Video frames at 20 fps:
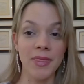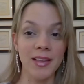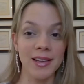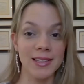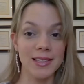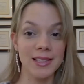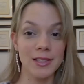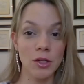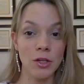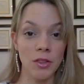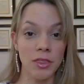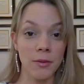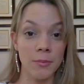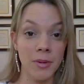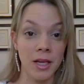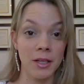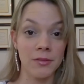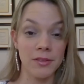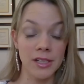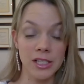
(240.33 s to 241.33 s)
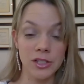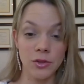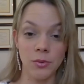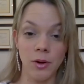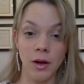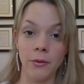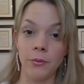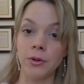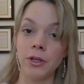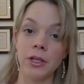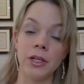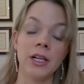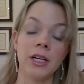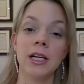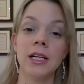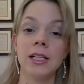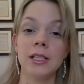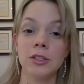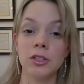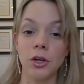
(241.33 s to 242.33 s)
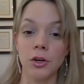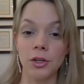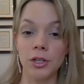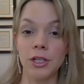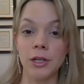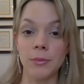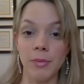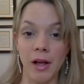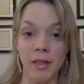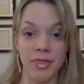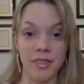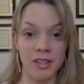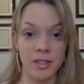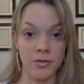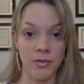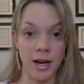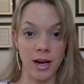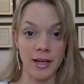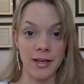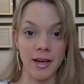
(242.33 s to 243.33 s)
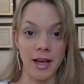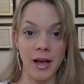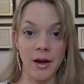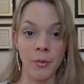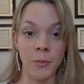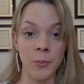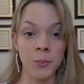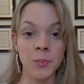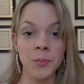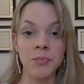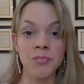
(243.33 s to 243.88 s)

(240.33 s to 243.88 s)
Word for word: that's not the main reason why we're talking about this right now.